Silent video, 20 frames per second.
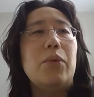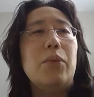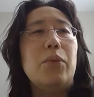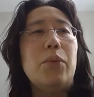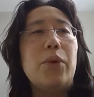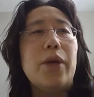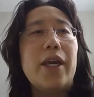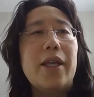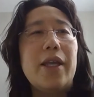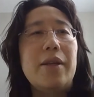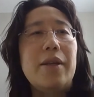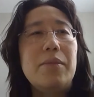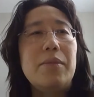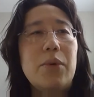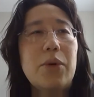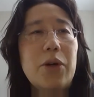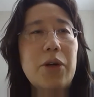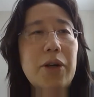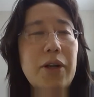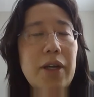When
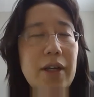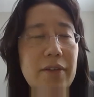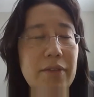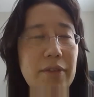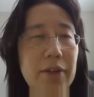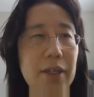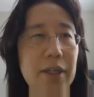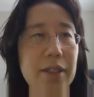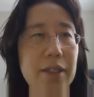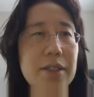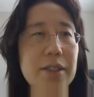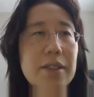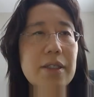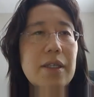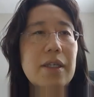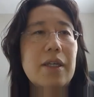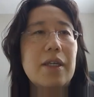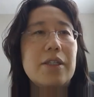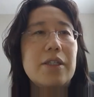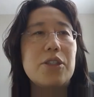more of
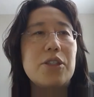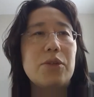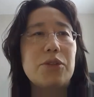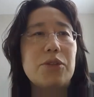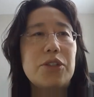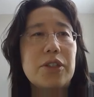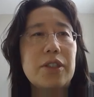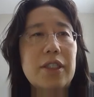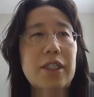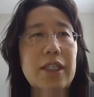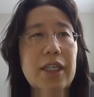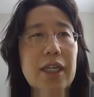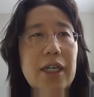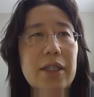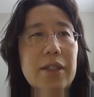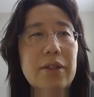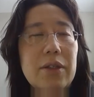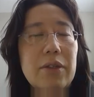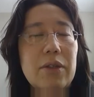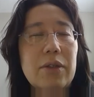us socially
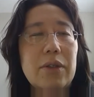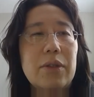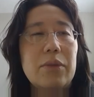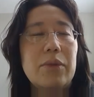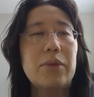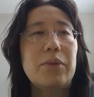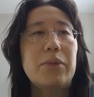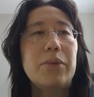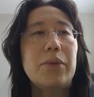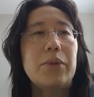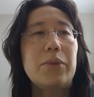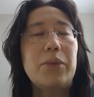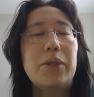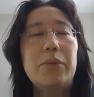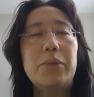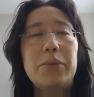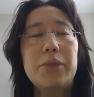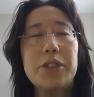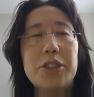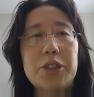gather
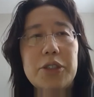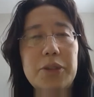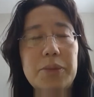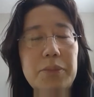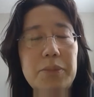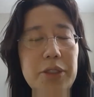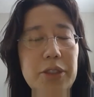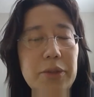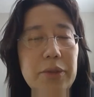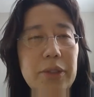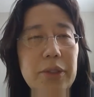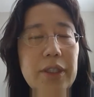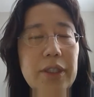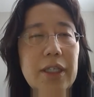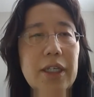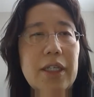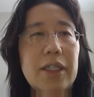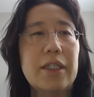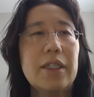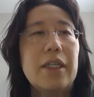when we shouldn't be doing
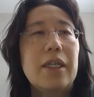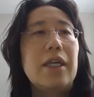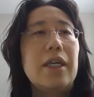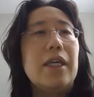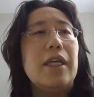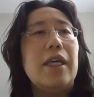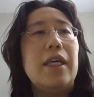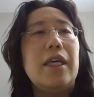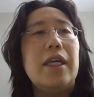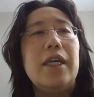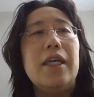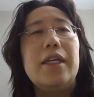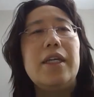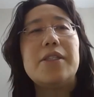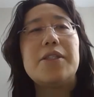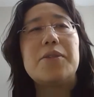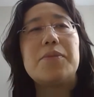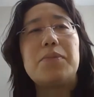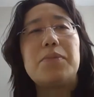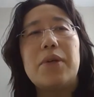that,
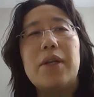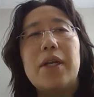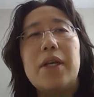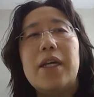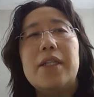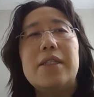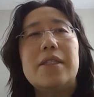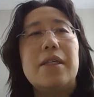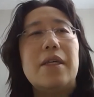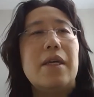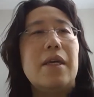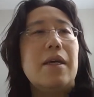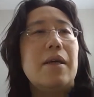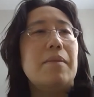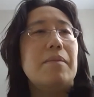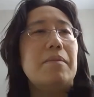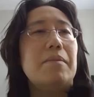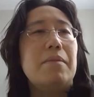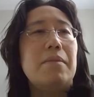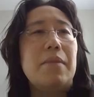it spreads
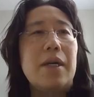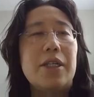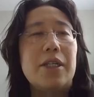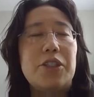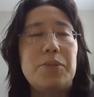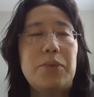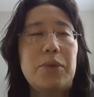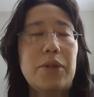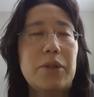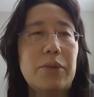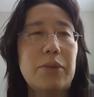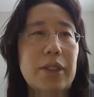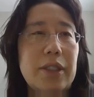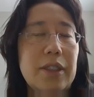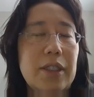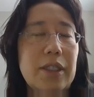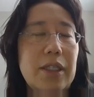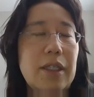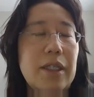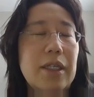much more
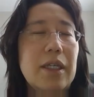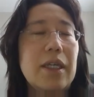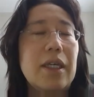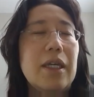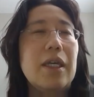quickly.